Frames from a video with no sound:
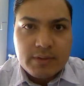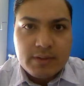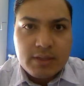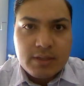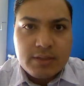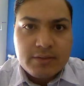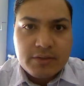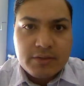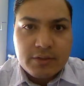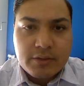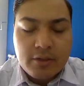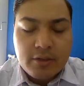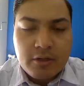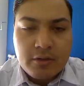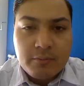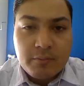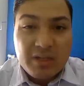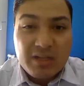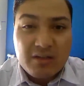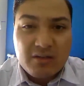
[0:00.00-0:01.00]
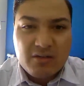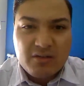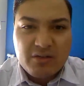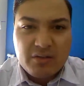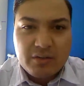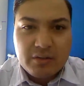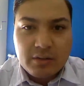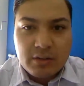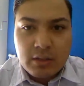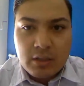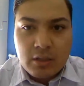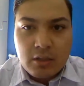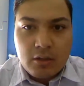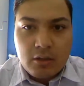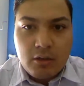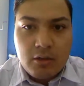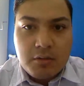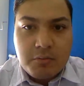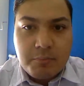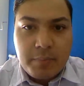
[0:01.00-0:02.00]
think so, because
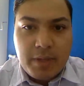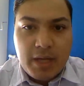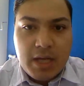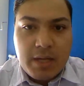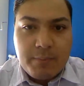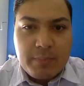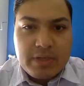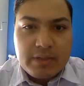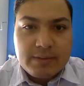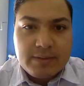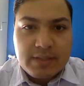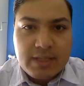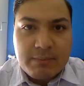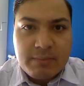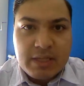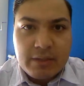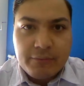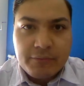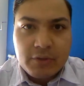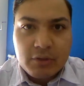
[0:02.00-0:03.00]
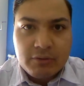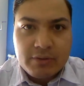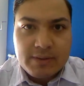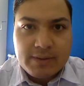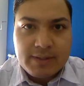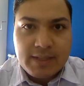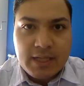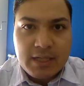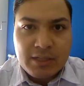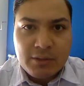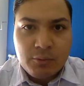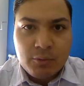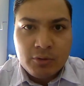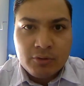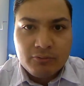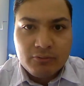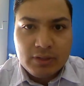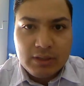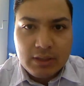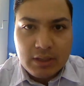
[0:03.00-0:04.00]
on paper it seemed that Fiorentina were
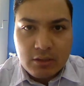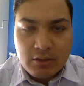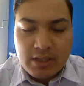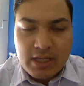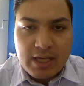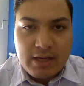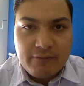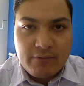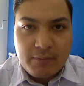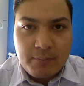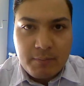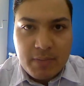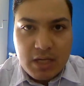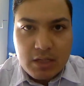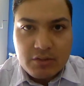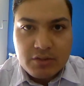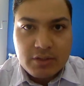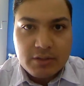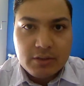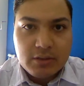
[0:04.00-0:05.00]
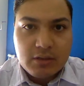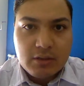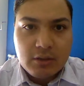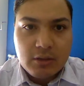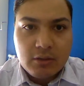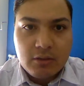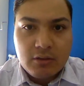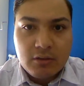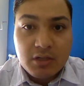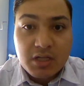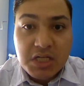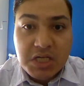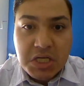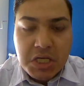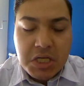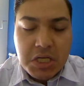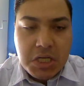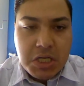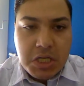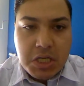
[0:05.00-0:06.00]
really going to have a major decline,
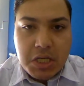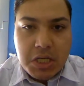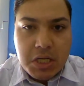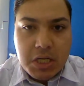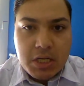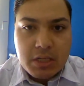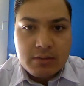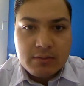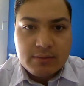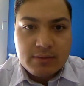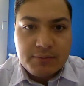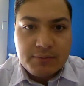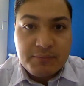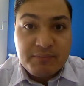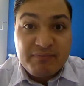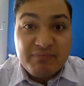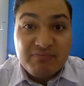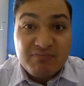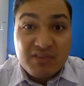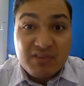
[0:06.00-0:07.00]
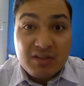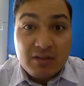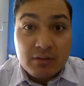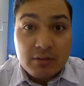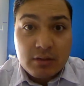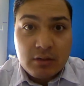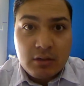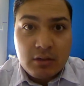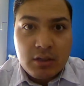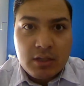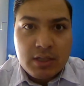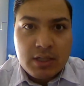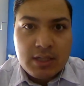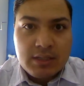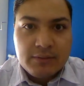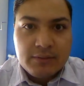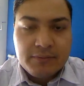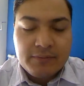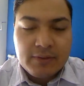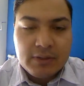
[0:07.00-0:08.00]
and I had
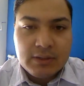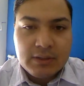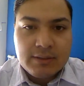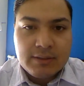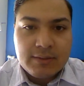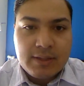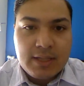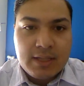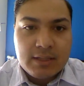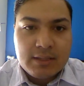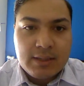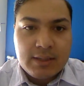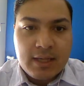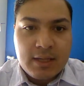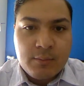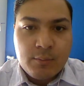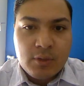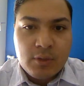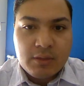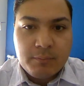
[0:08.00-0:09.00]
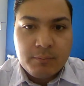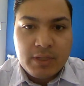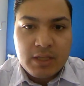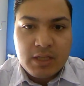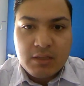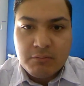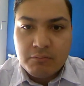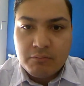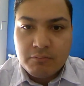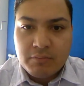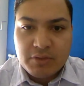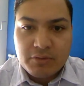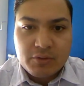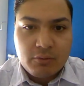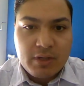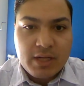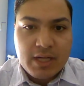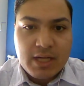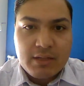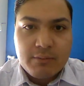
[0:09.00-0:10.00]
a feeling that they might have been
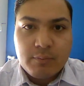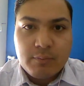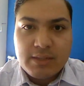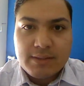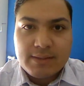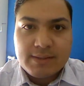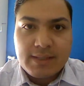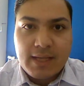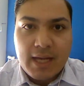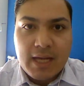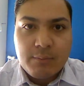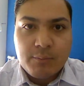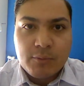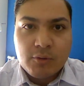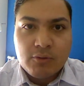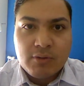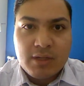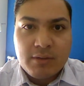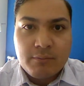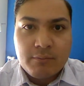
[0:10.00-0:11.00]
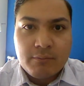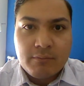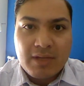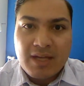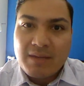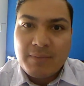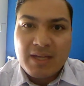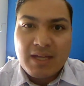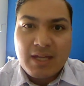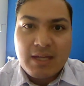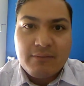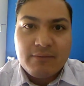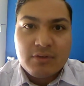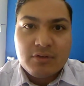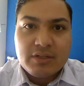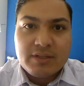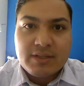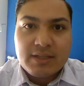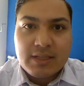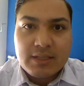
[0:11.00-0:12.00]
between mid-table and maybe even
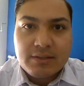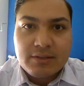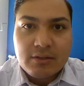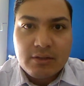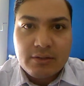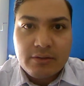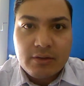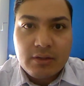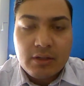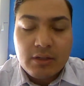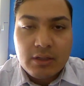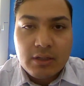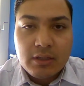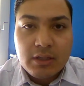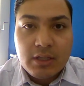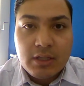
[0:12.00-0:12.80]
just outside the